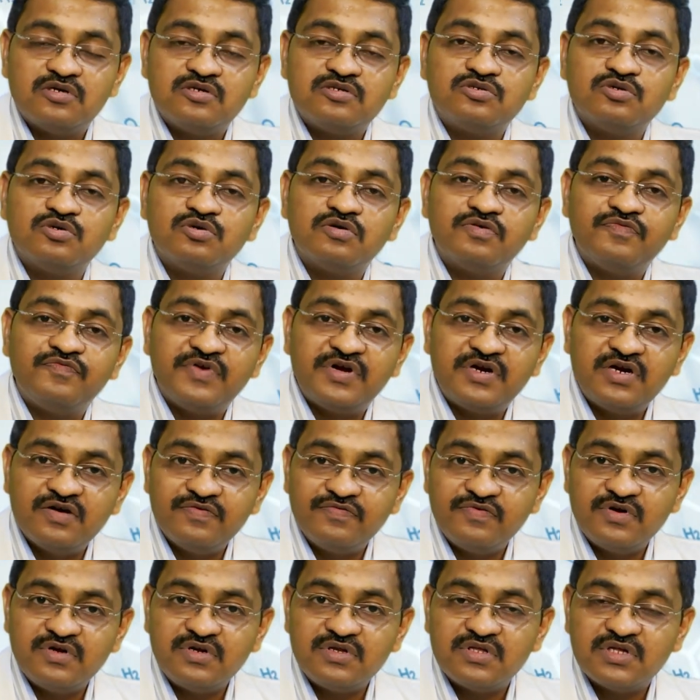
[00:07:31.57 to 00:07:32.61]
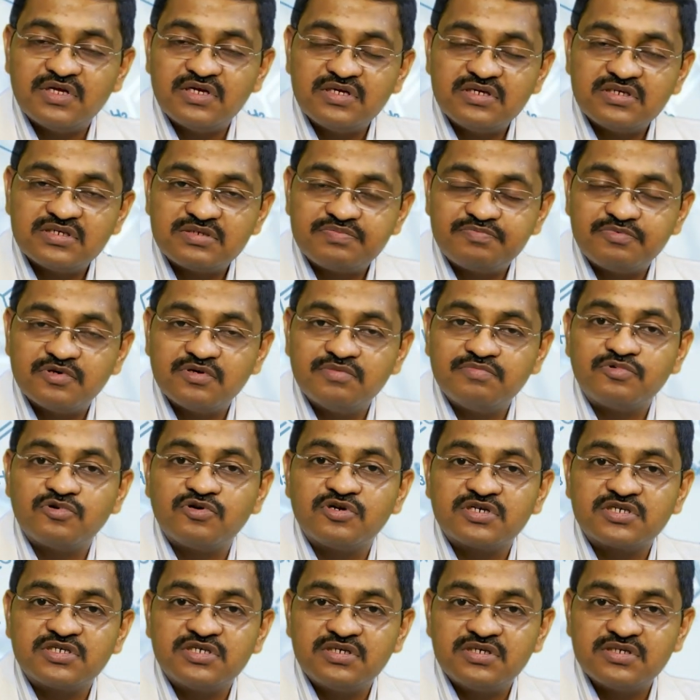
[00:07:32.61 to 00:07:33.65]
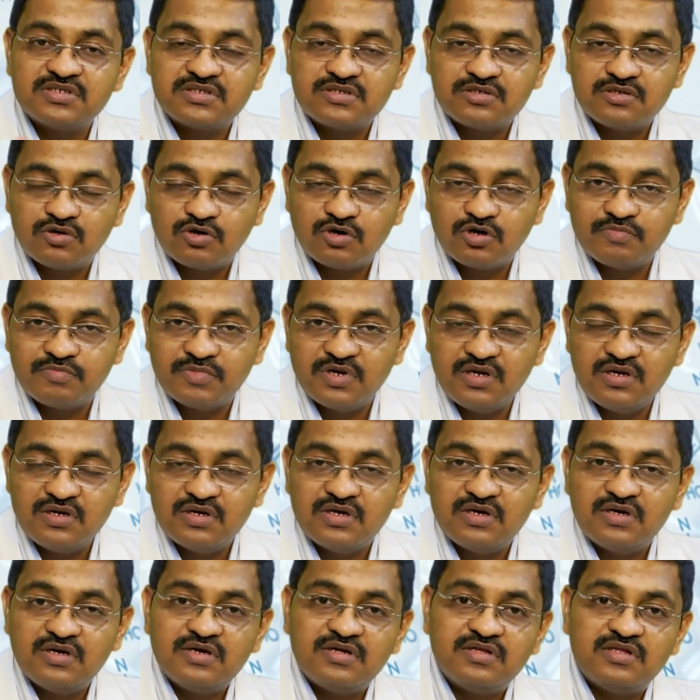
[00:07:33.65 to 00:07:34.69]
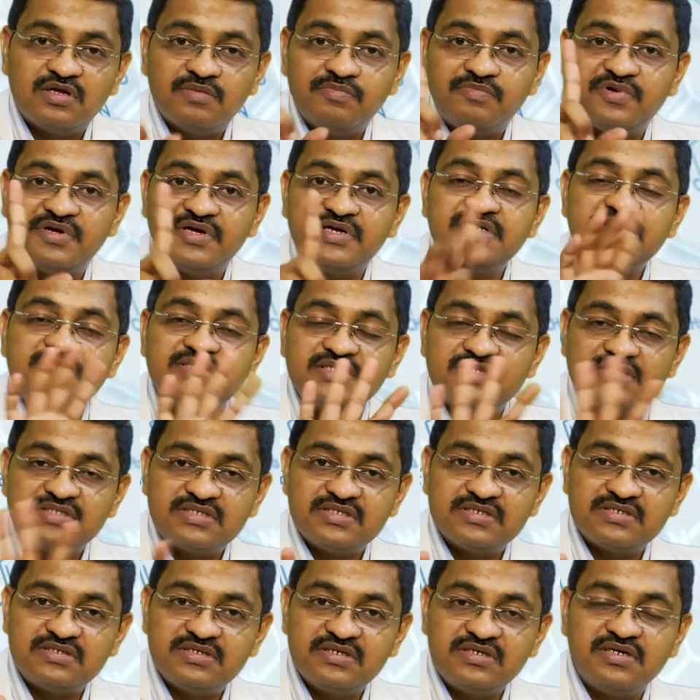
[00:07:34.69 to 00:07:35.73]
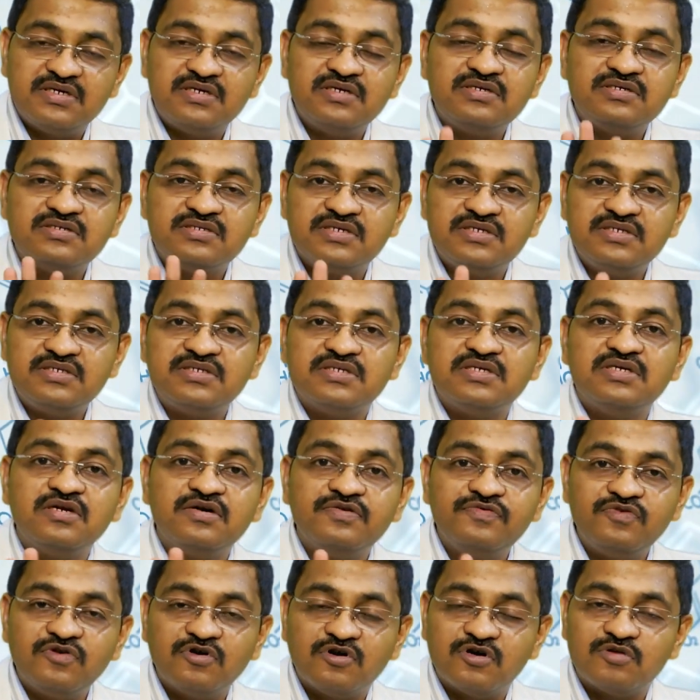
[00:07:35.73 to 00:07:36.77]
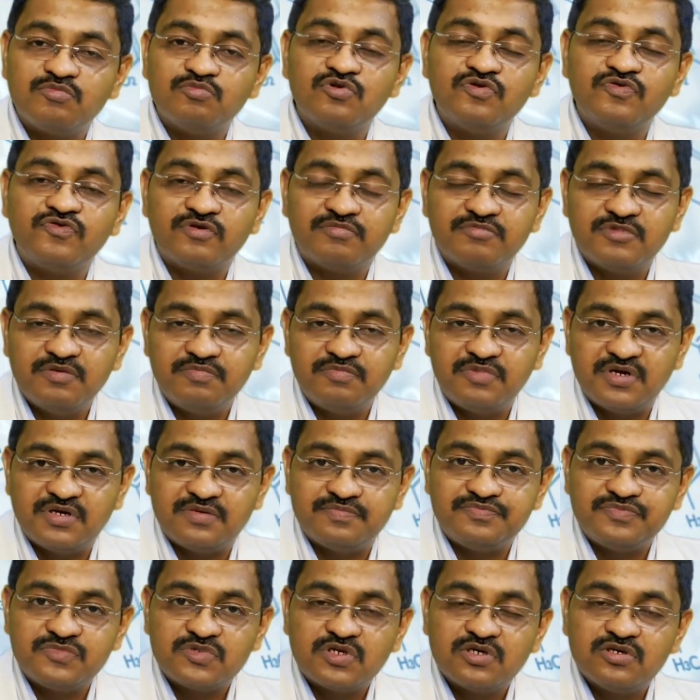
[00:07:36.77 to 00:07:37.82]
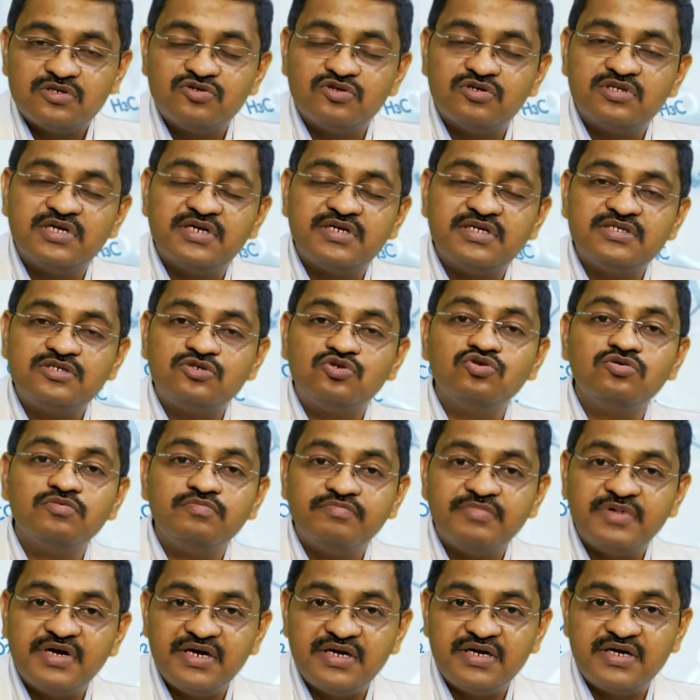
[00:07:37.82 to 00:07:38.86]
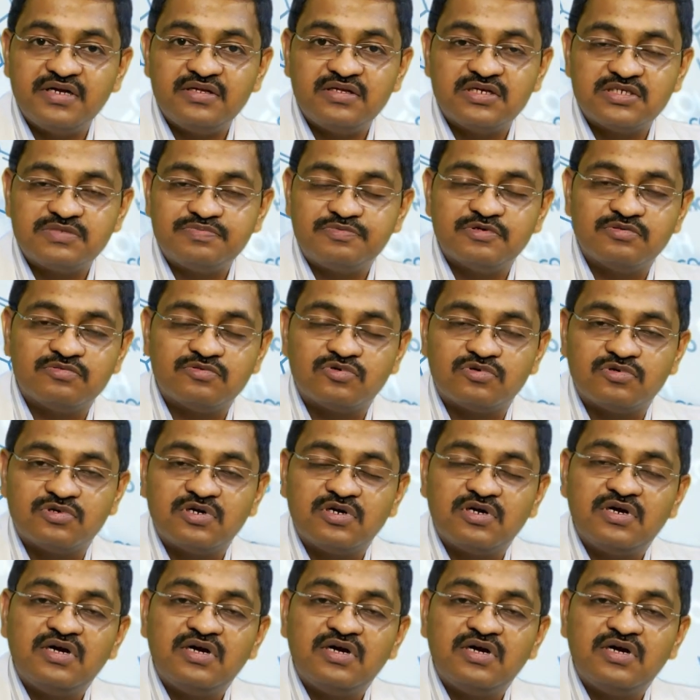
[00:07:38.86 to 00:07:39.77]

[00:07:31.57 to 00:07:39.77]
So whenever the sperm production is normal, the brain senses it and sends enough hormone from the brain. So that is to maintain the sperm count.